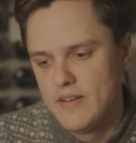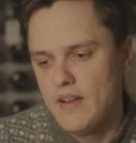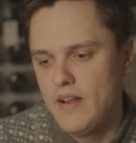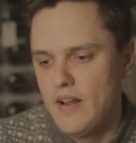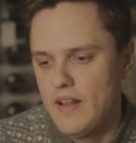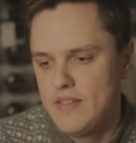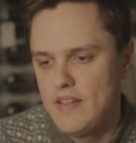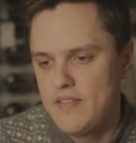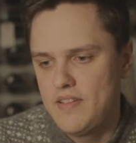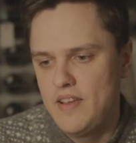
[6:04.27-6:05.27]

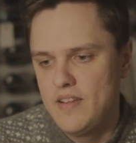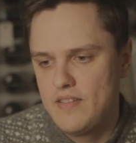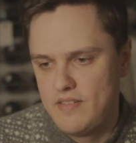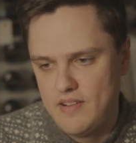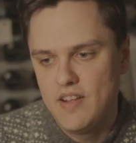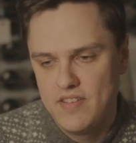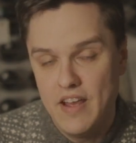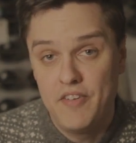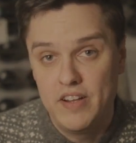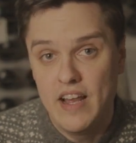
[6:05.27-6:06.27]
This
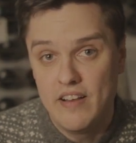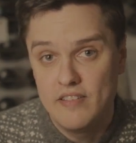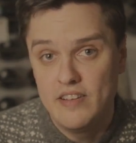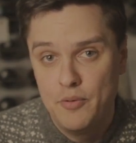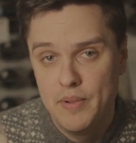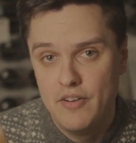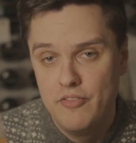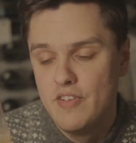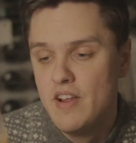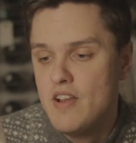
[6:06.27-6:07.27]
definitely has a little bit
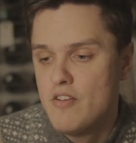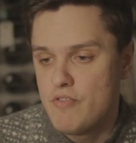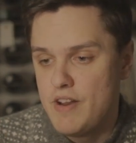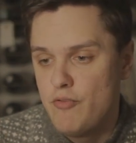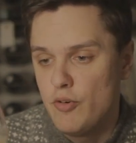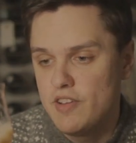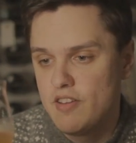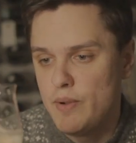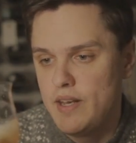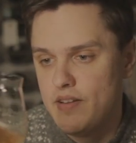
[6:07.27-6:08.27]
of reinforcing
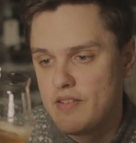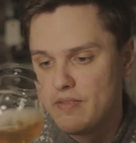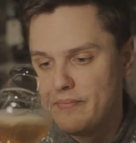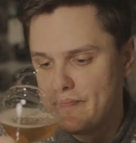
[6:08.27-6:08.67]
sweetness,